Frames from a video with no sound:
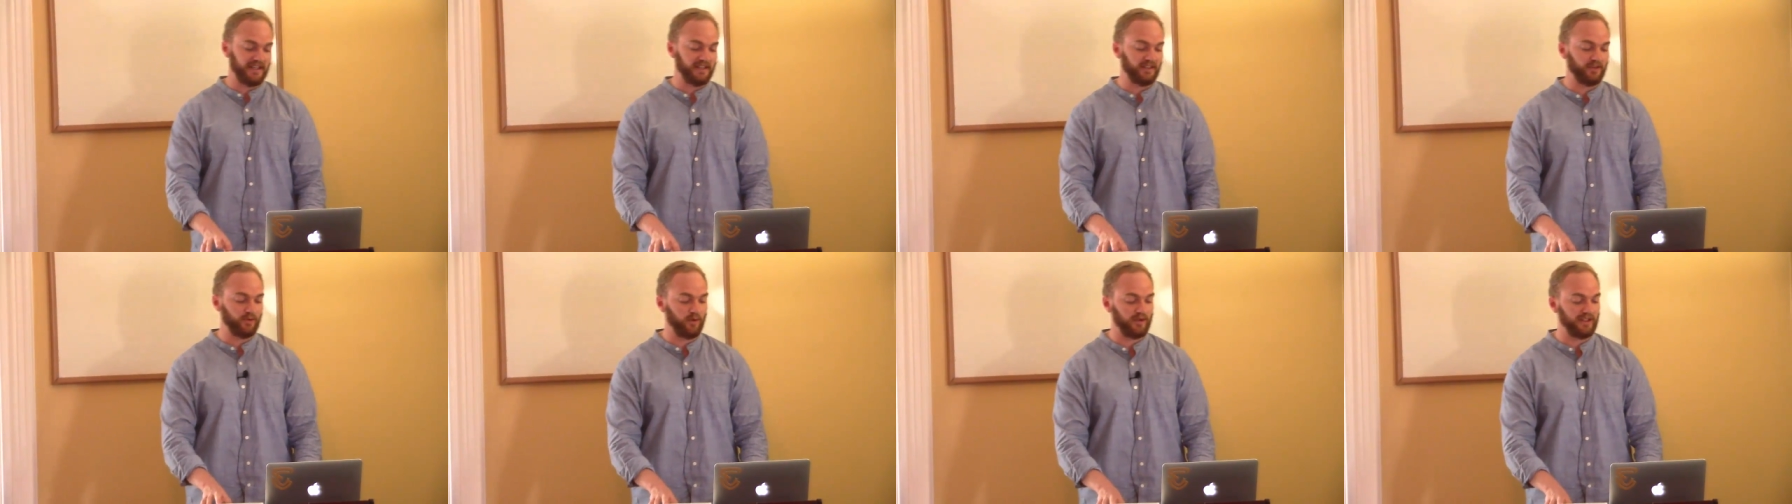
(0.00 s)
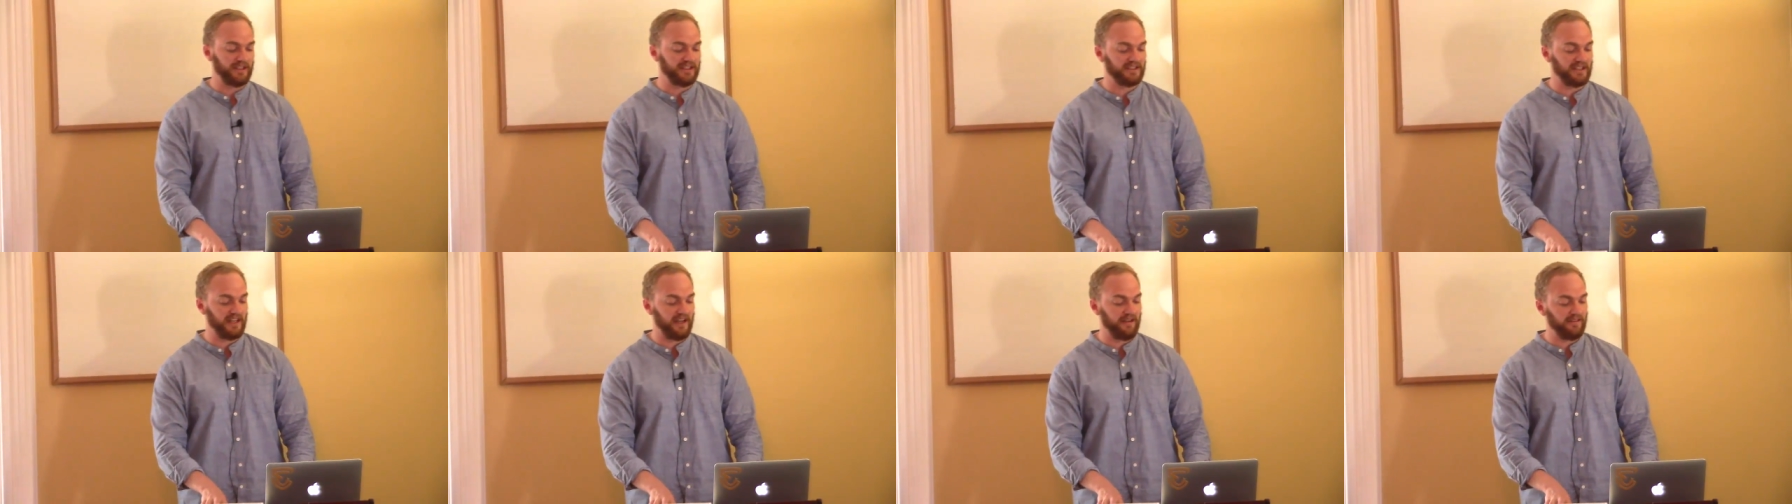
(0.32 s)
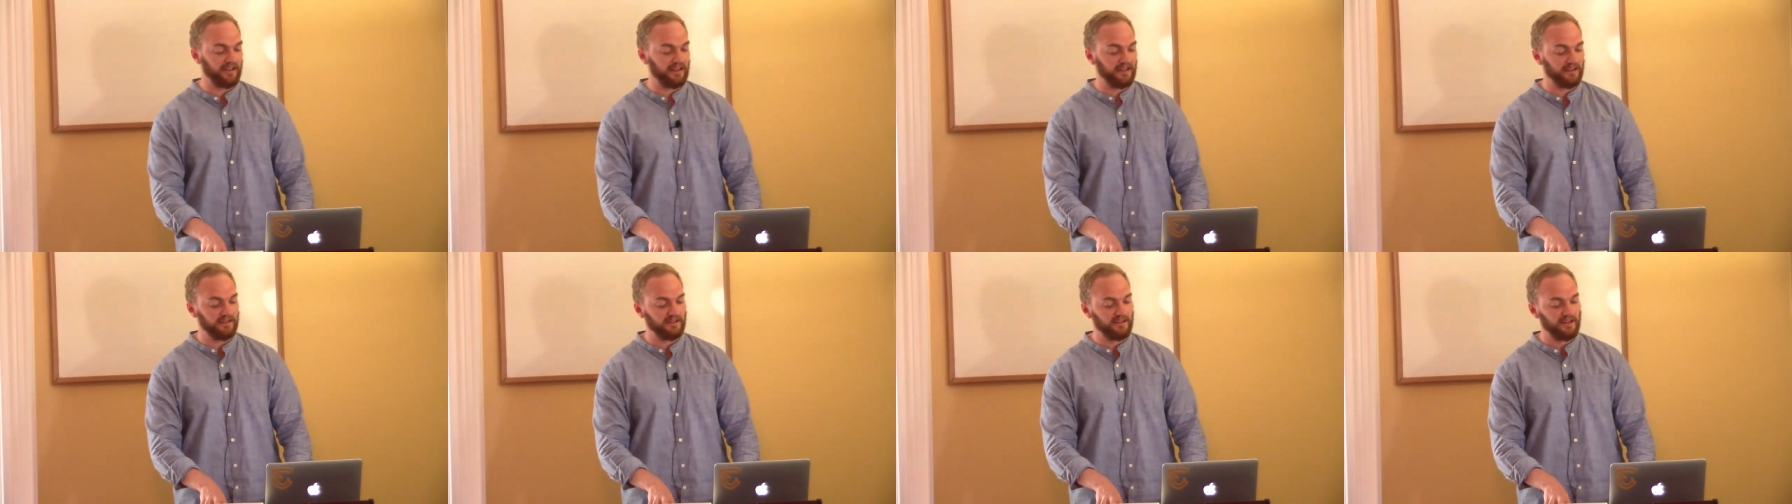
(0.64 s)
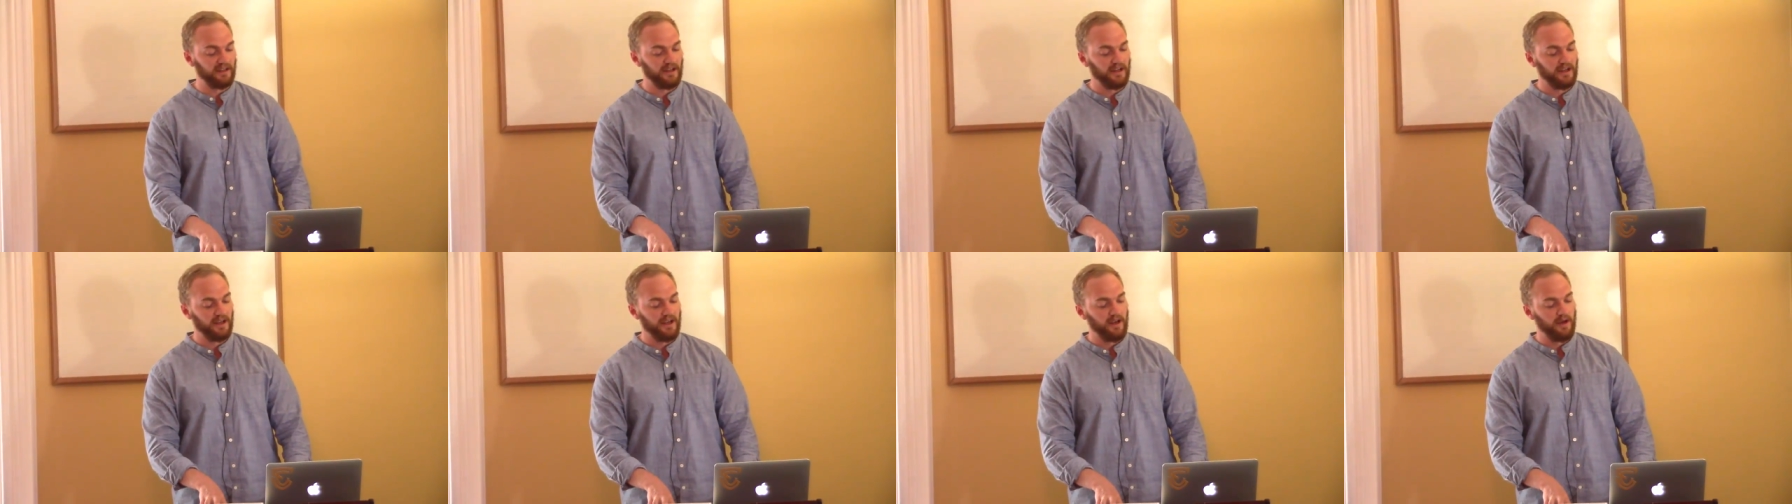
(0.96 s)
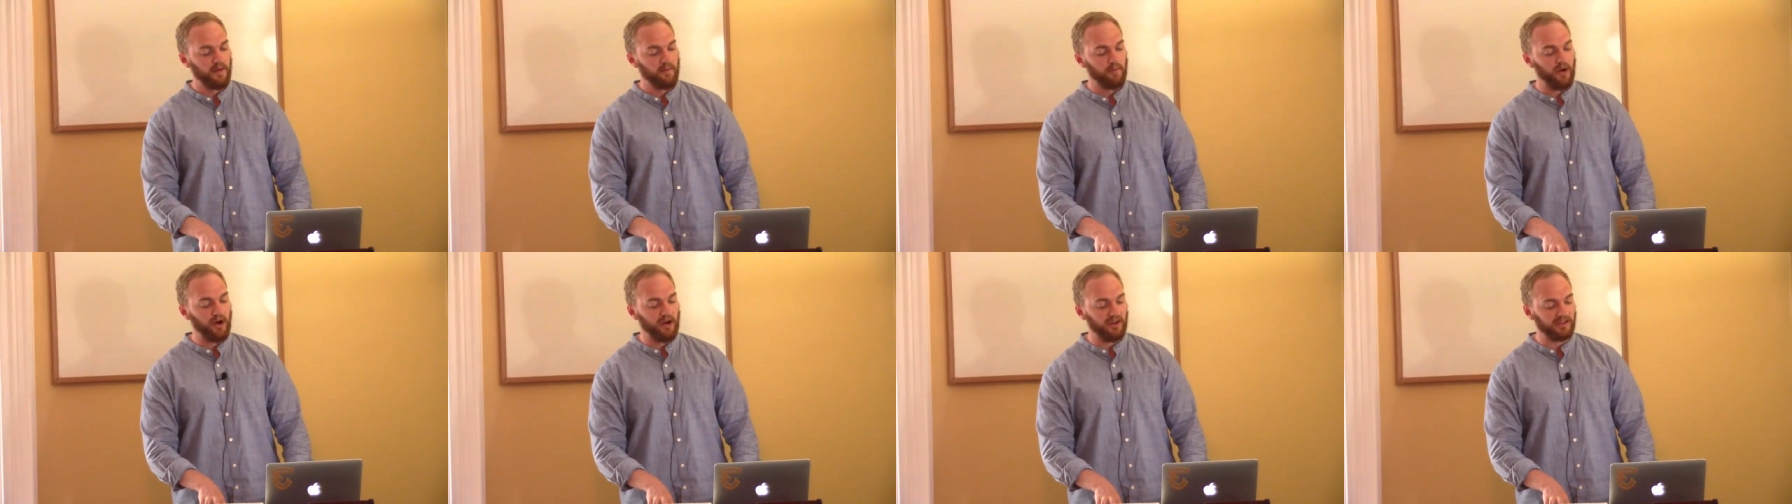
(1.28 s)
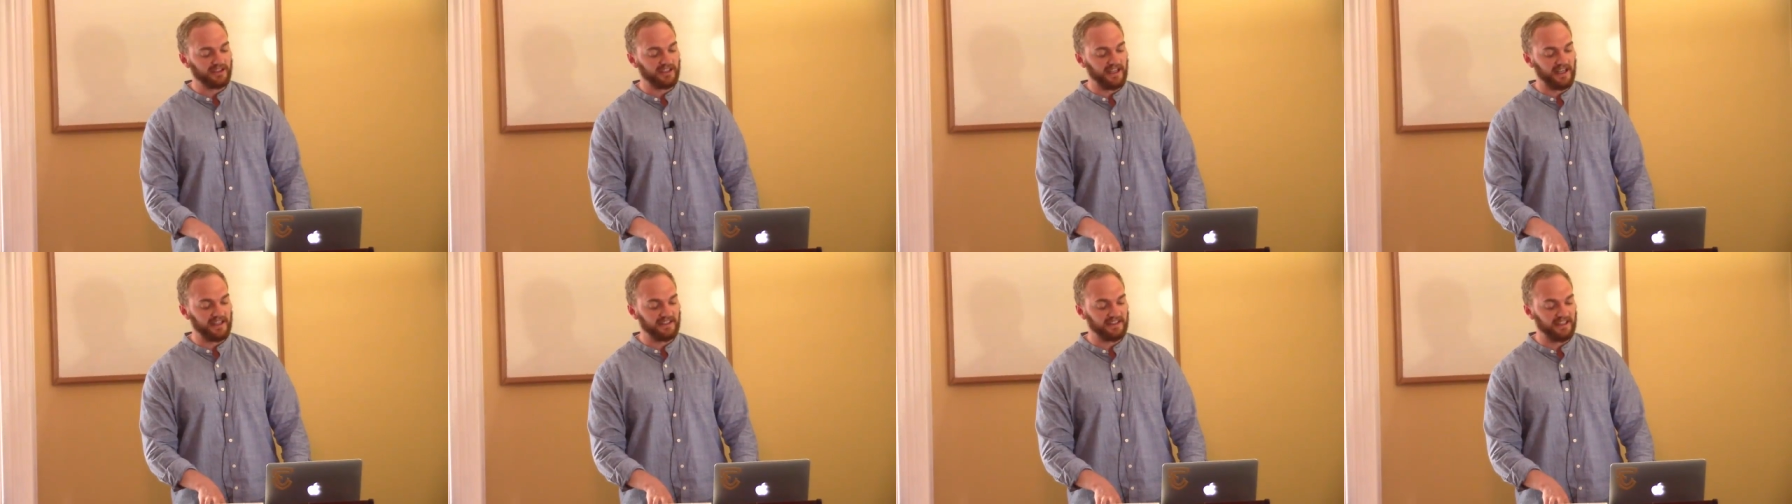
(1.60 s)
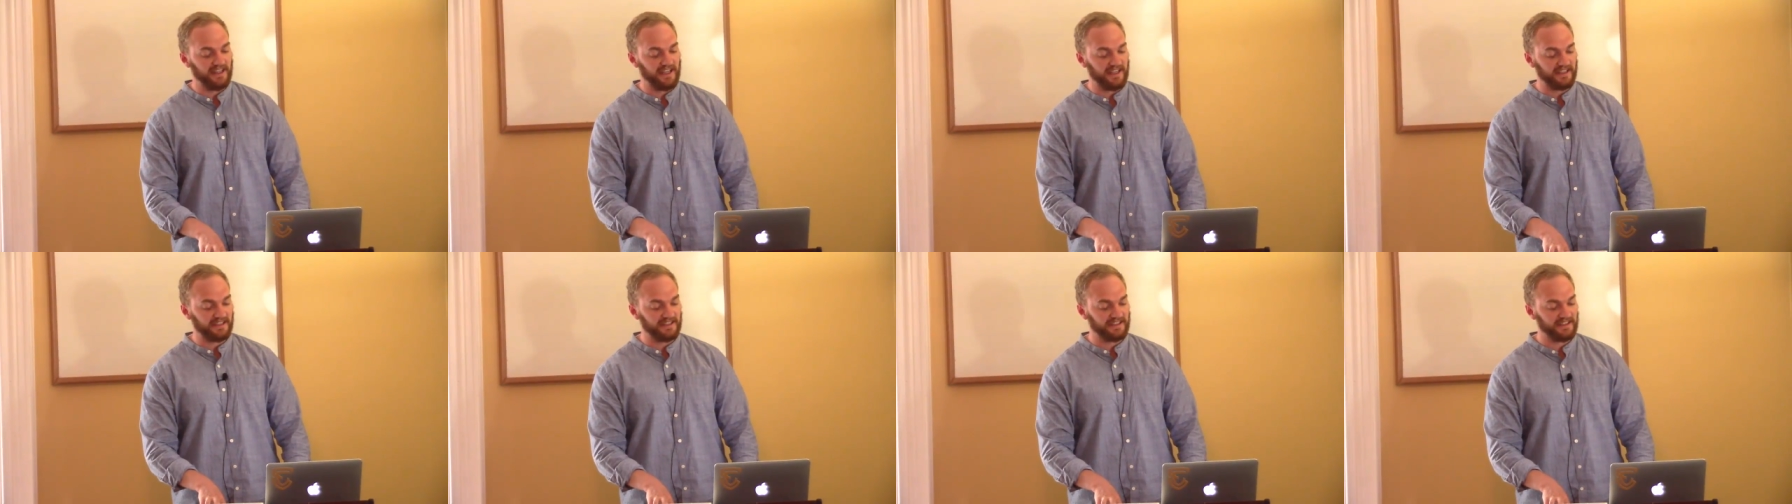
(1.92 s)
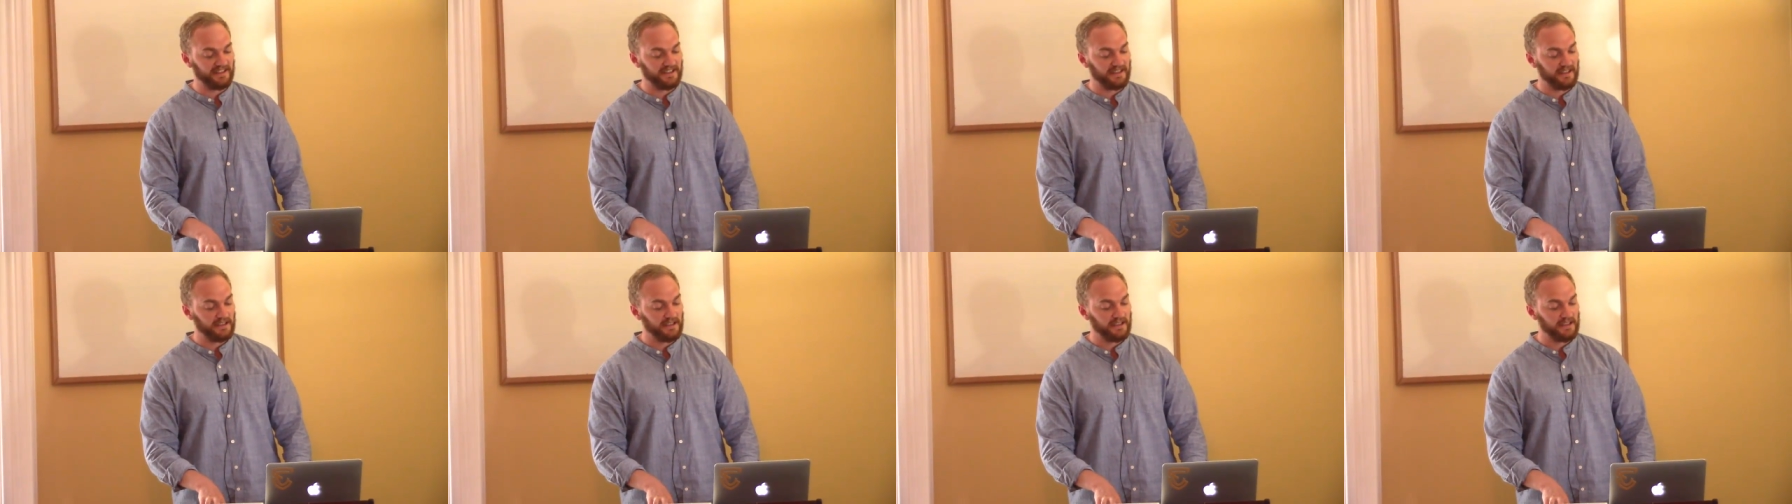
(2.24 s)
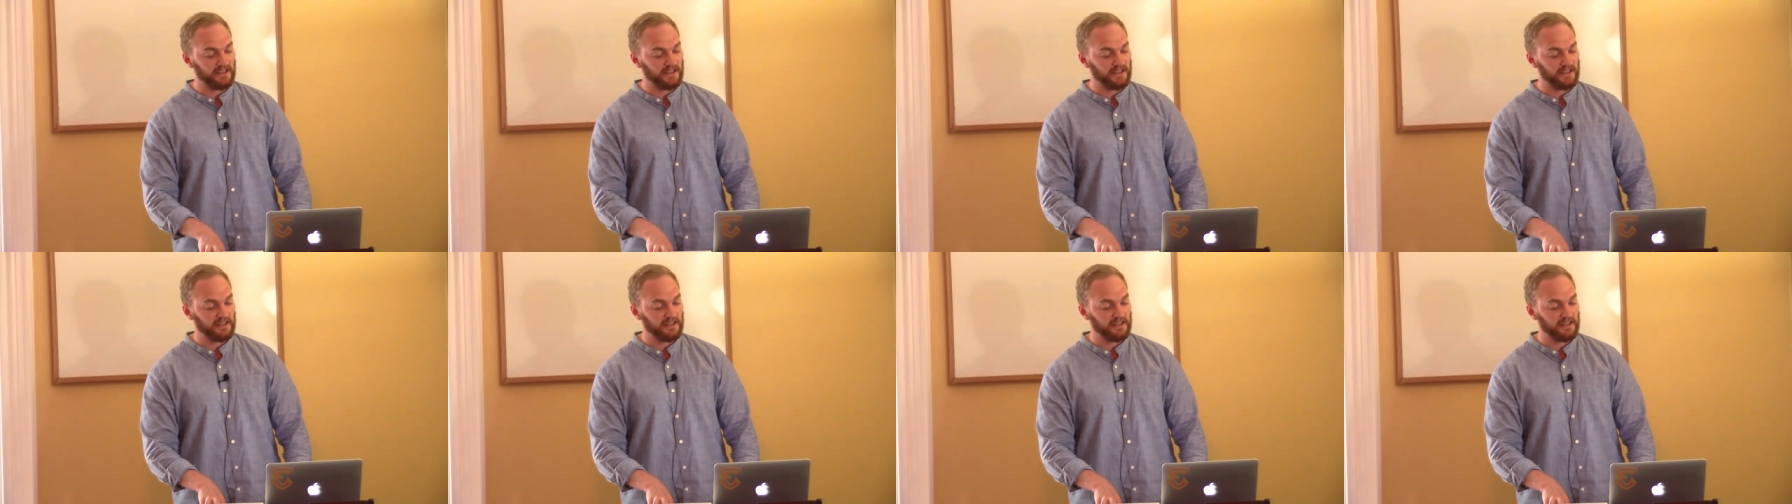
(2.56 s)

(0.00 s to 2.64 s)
and 27, Paul says this,